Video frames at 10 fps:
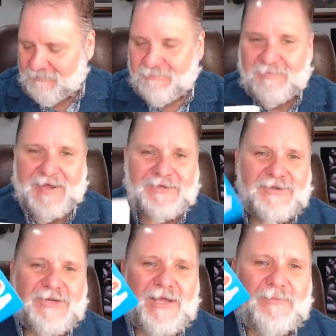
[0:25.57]
Pastor
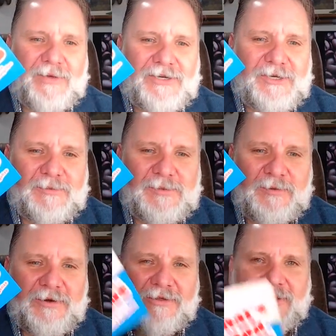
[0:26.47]
Shane Bishop's
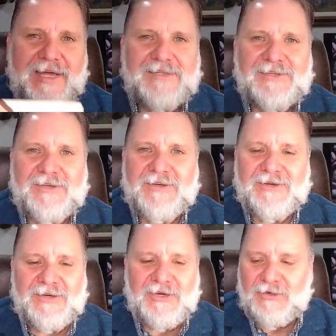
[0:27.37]
book, That's
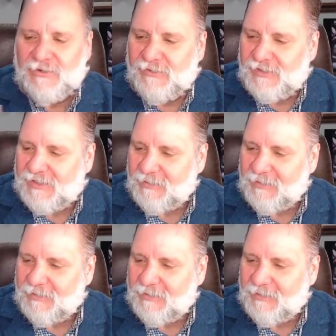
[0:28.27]
Good News.